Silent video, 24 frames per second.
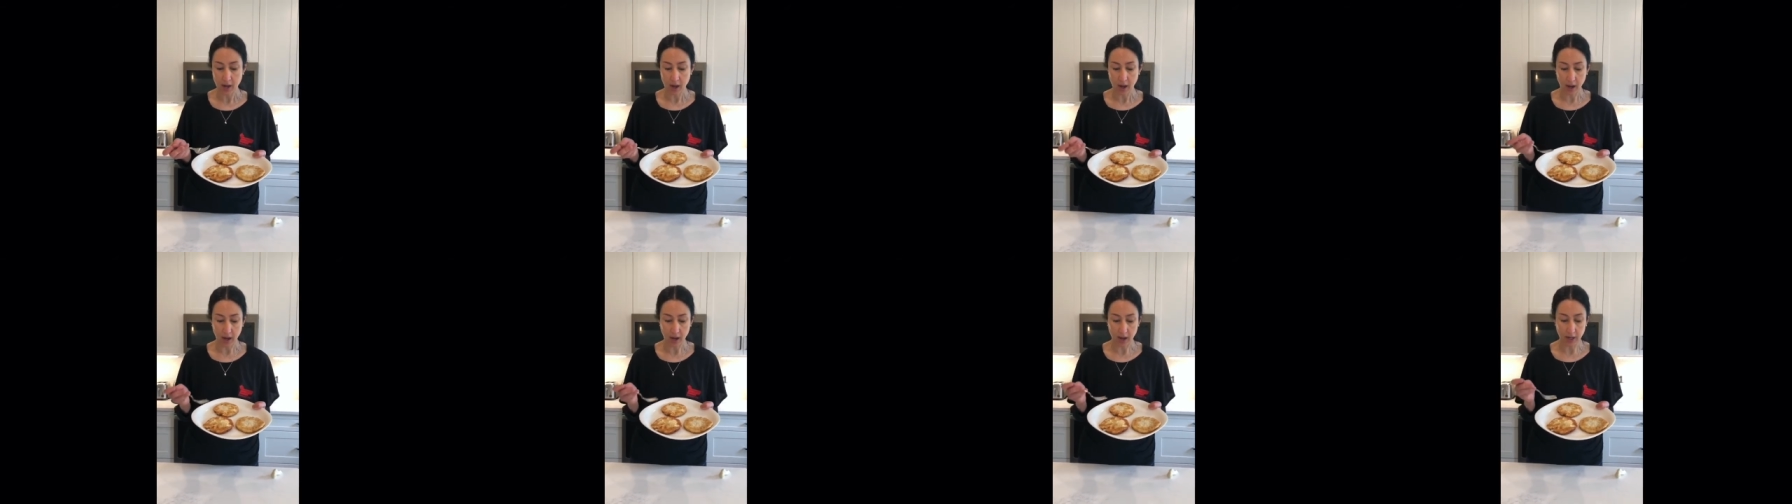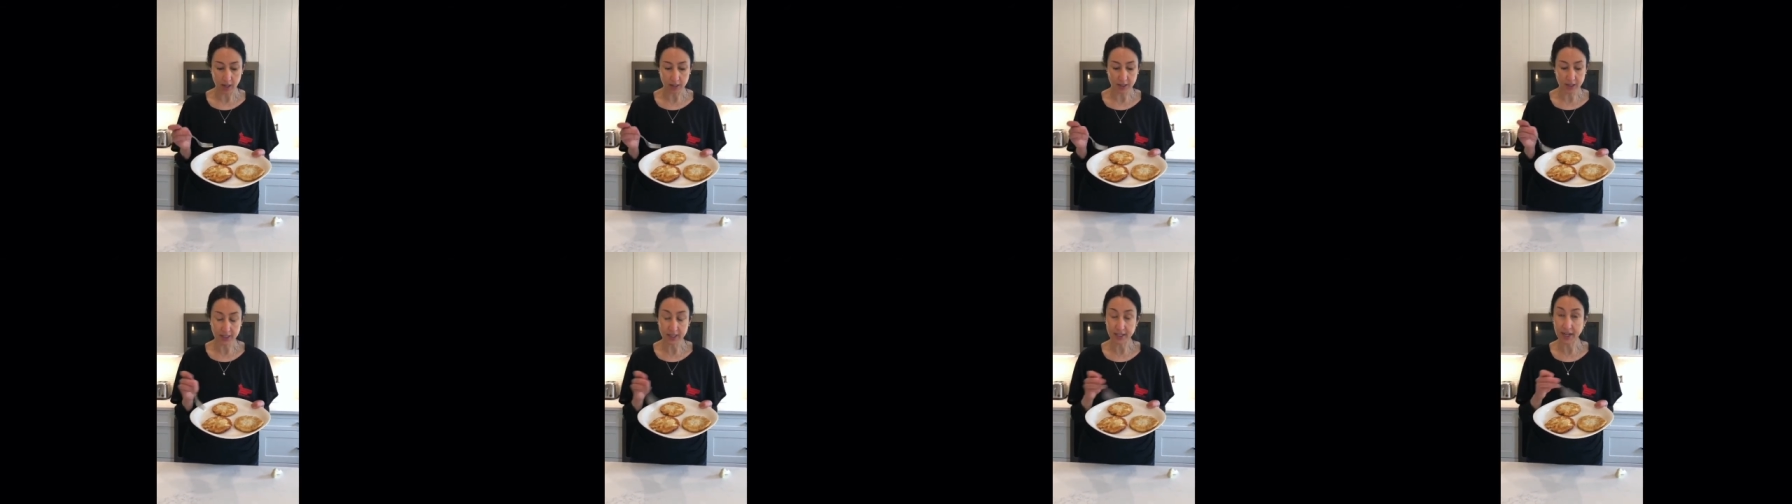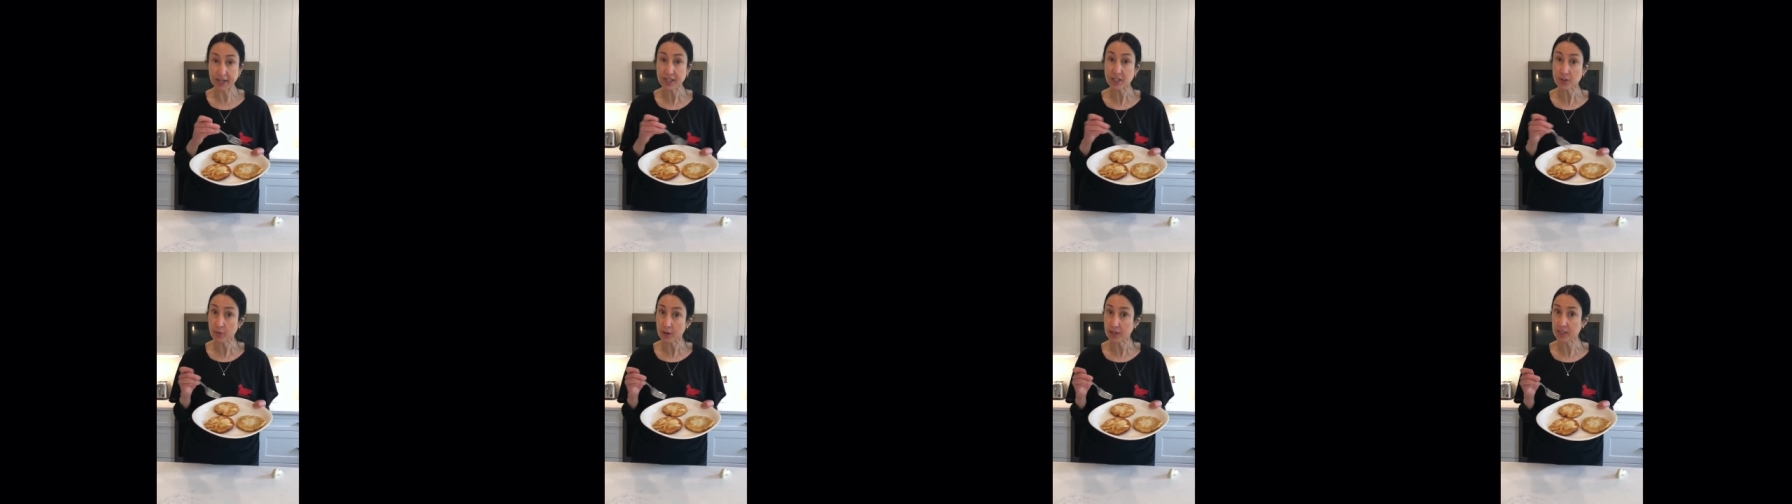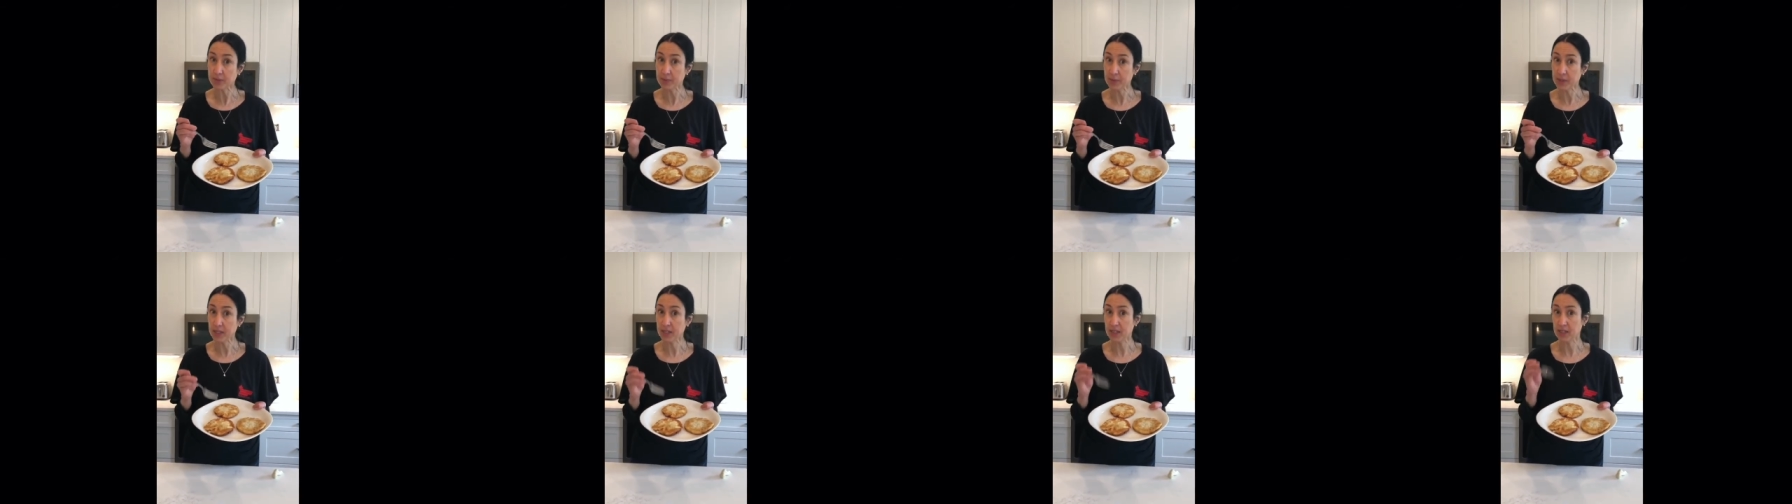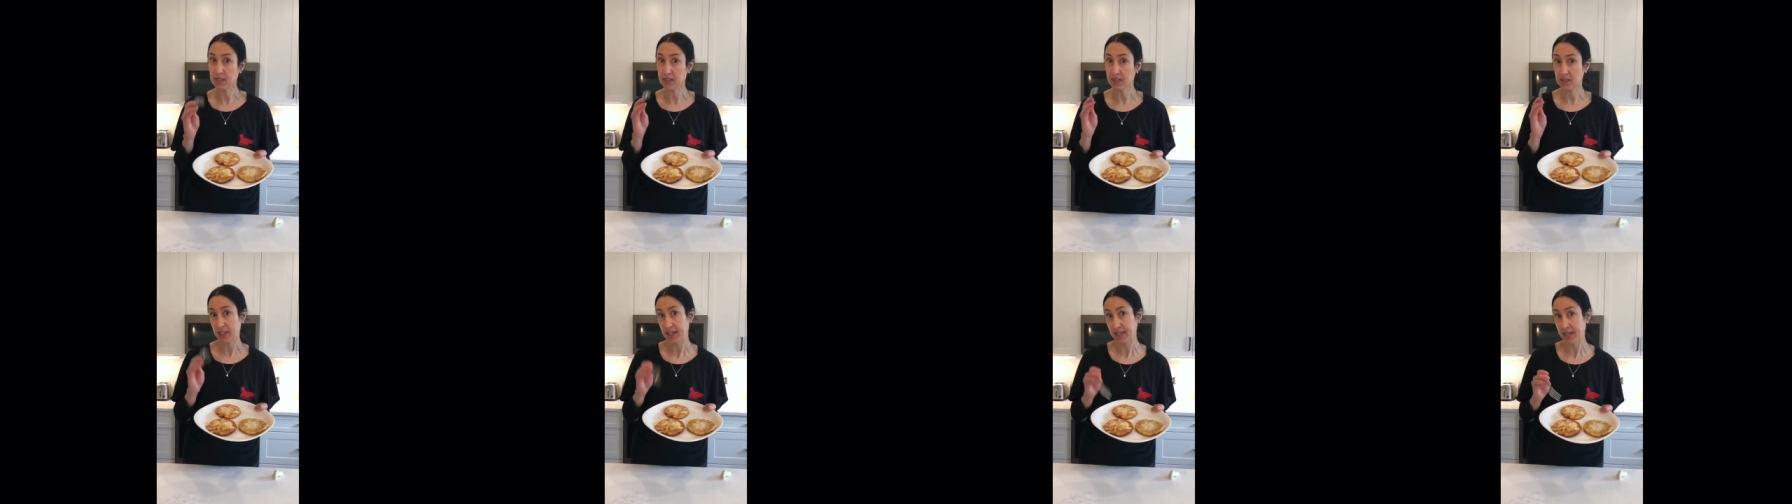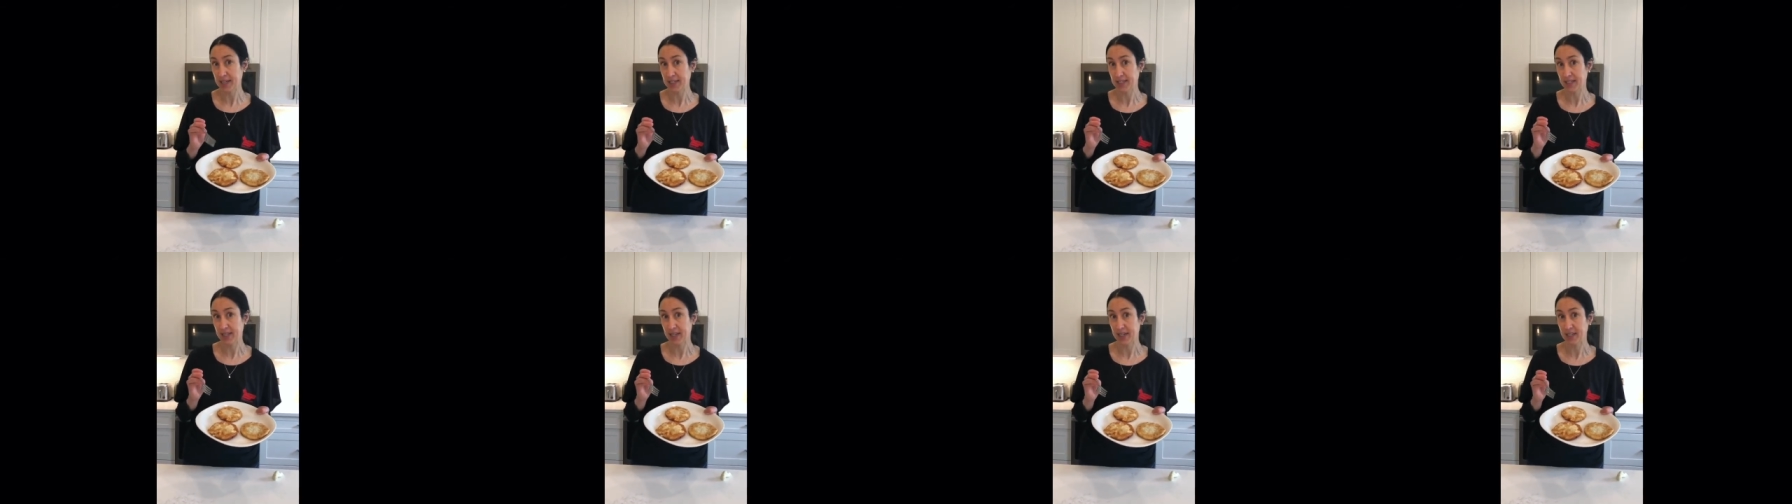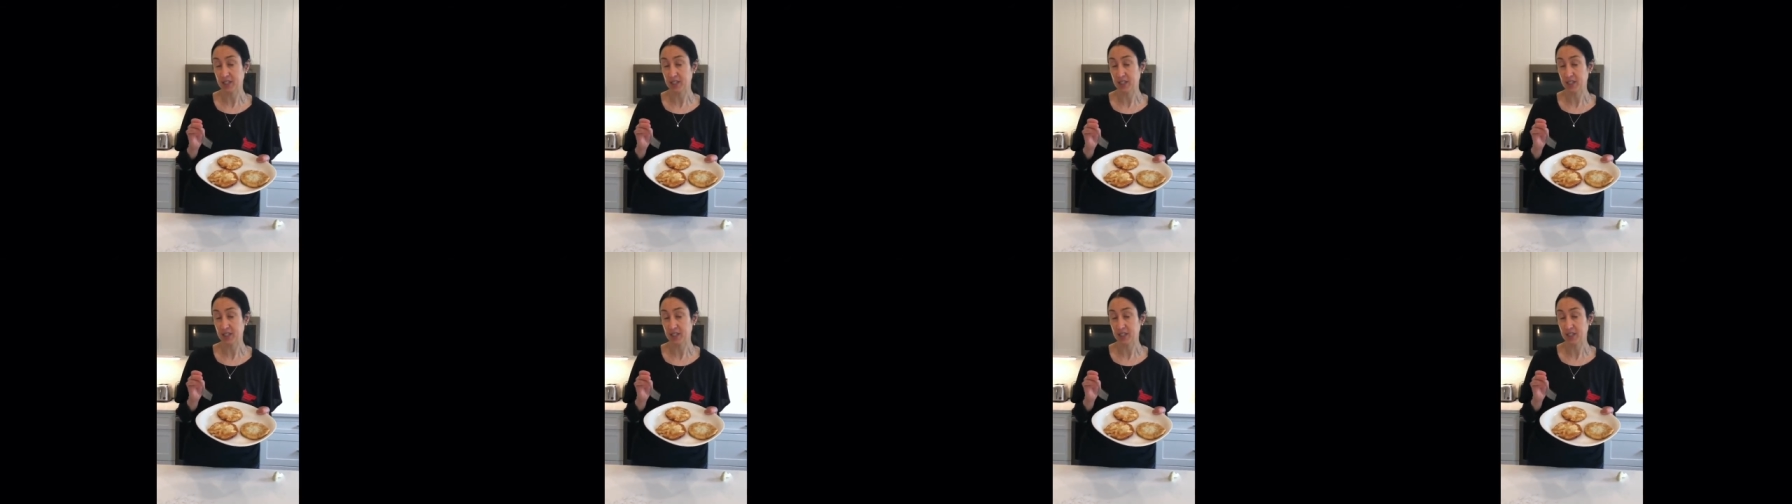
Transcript: It's a nice recipe because, like I said,